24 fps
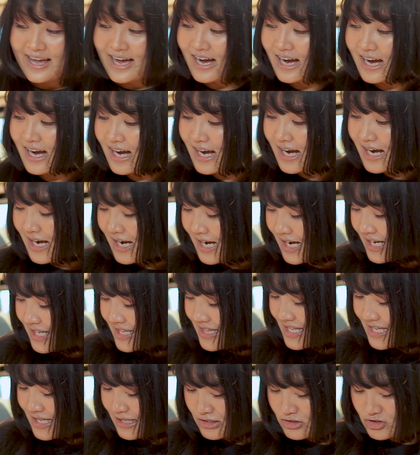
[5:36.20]

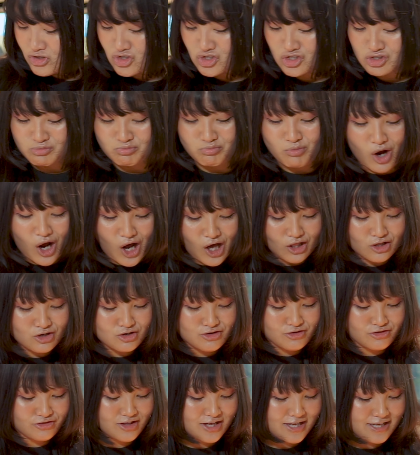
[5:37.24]
And then
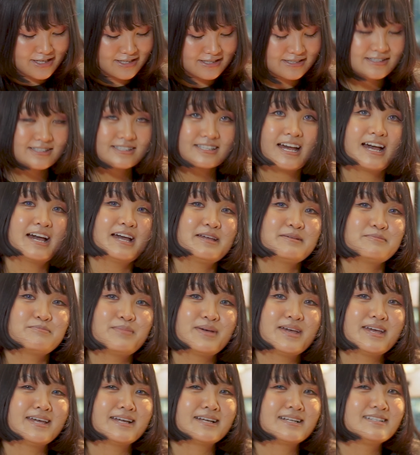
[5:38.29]
smaller things I
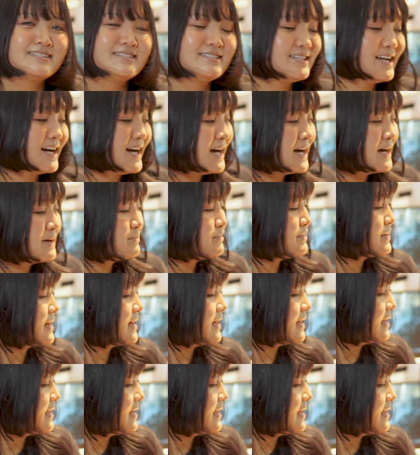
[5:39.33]
picked up.